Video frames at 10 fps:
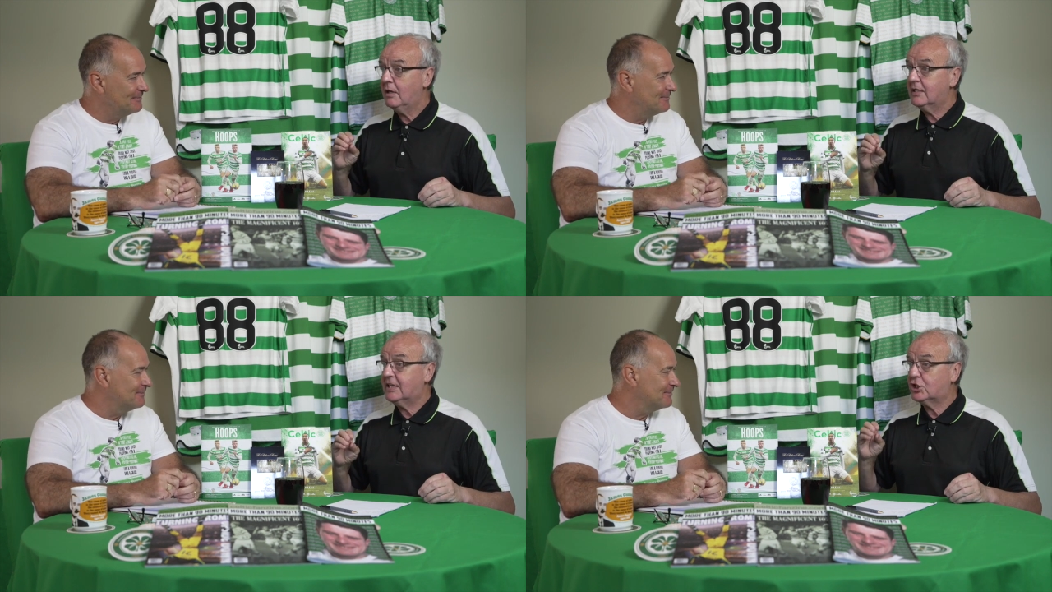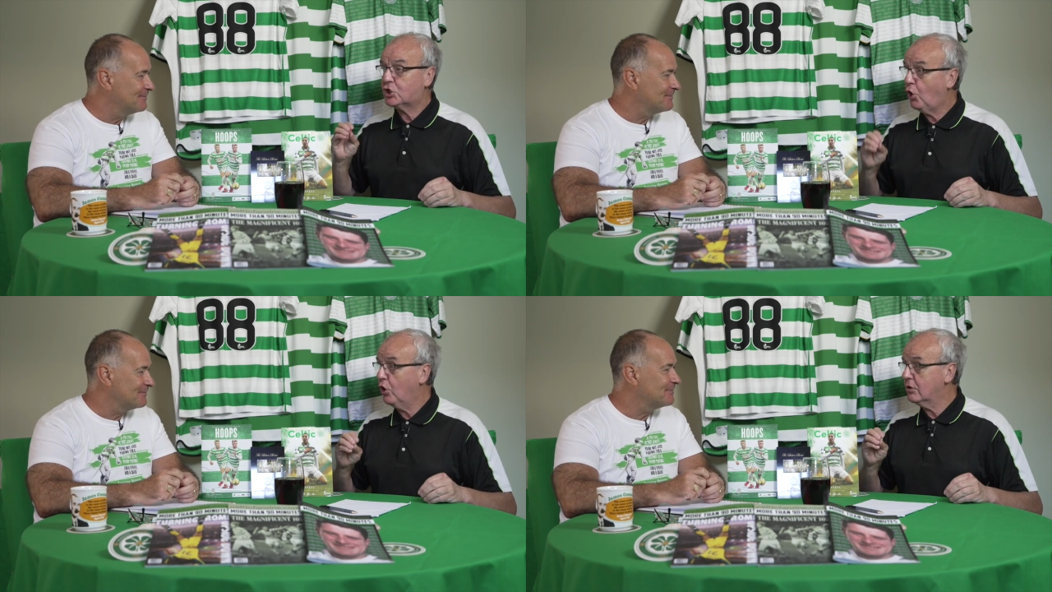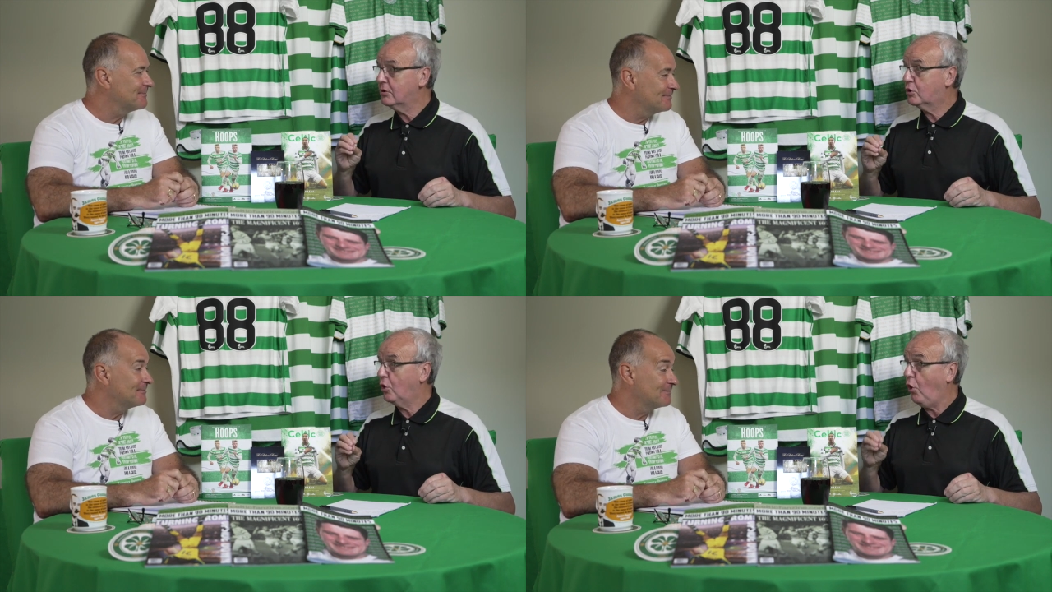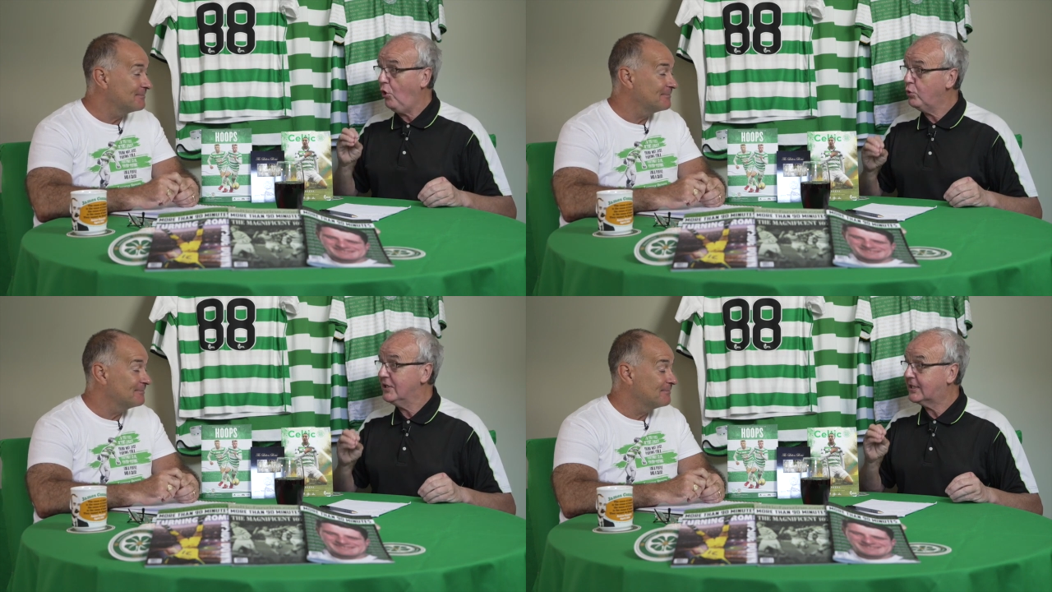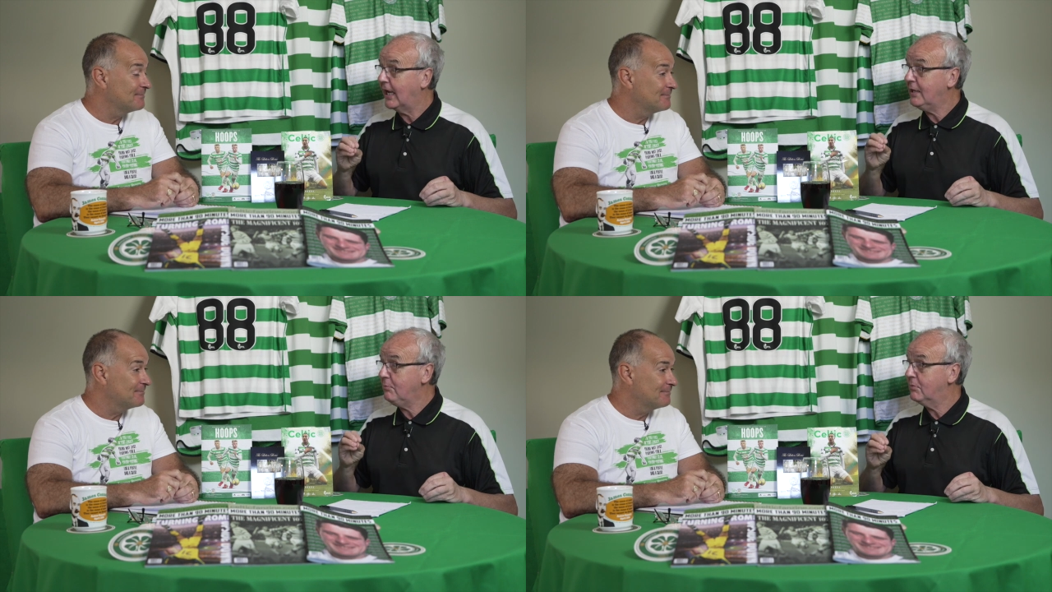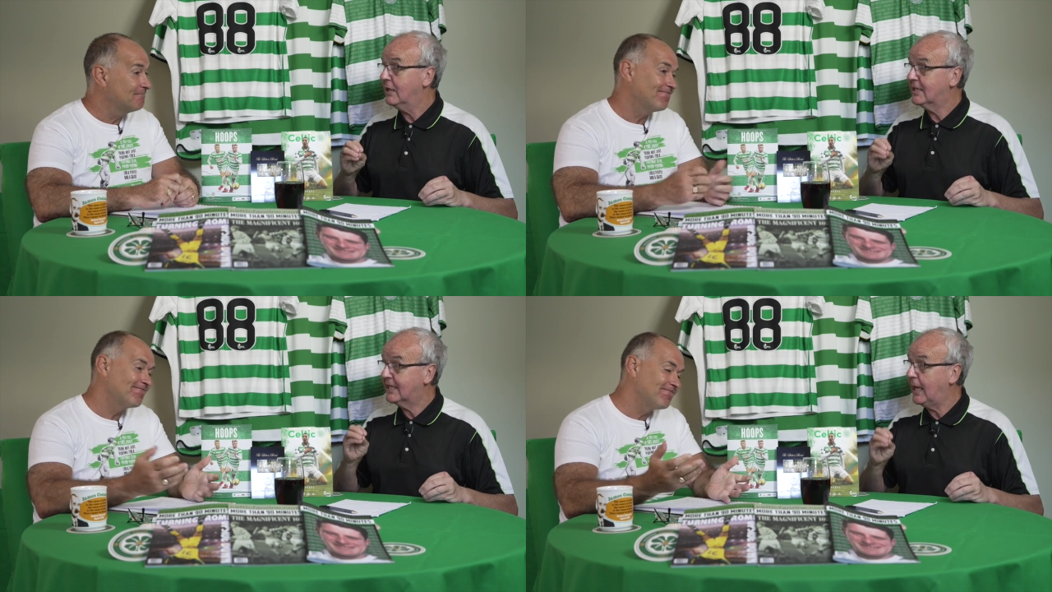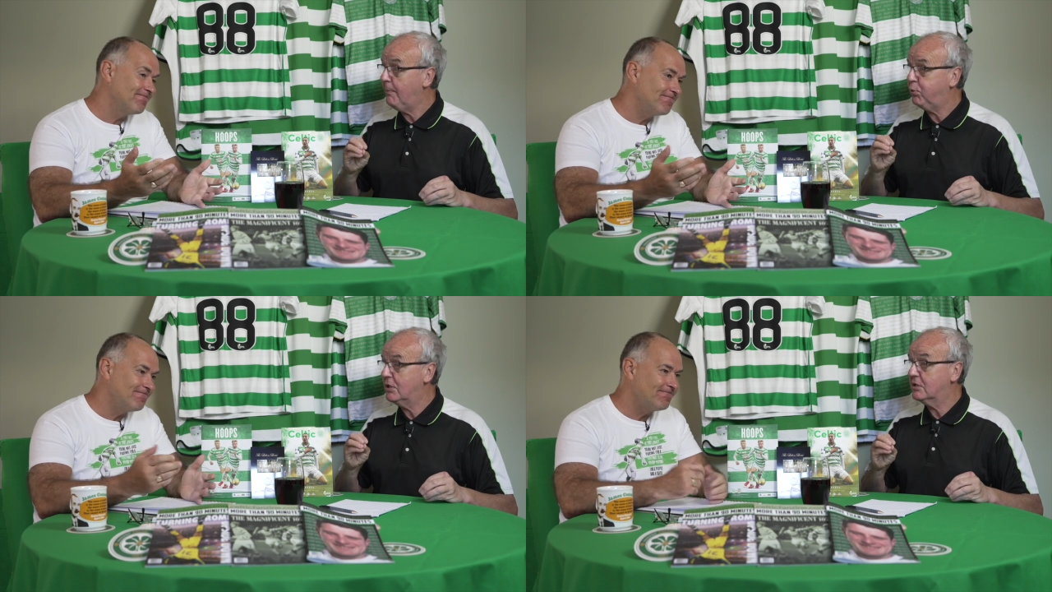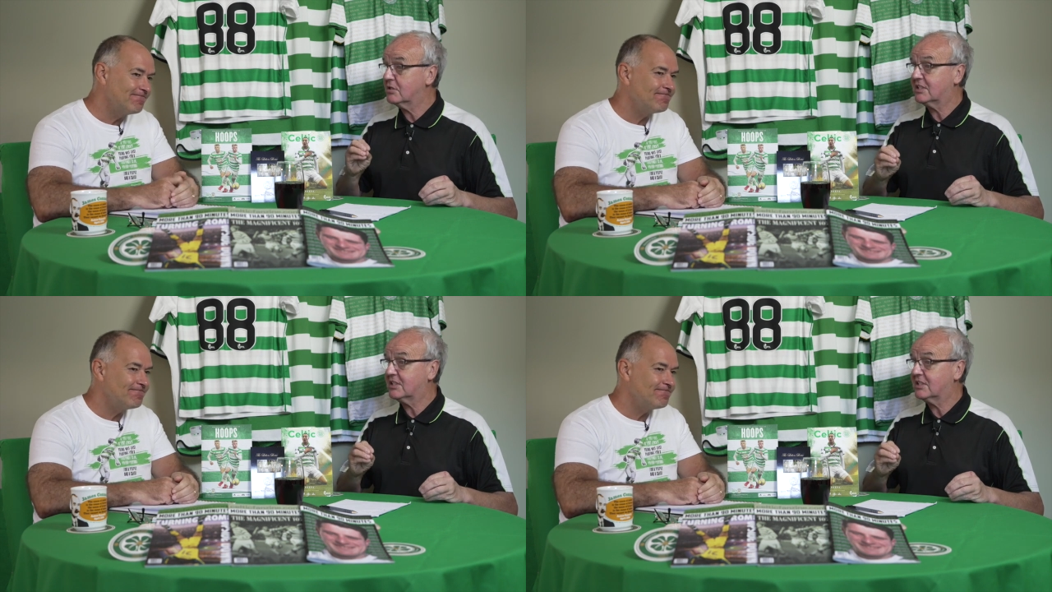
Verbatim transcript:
Speaker 1: to Scotland all the time to get players.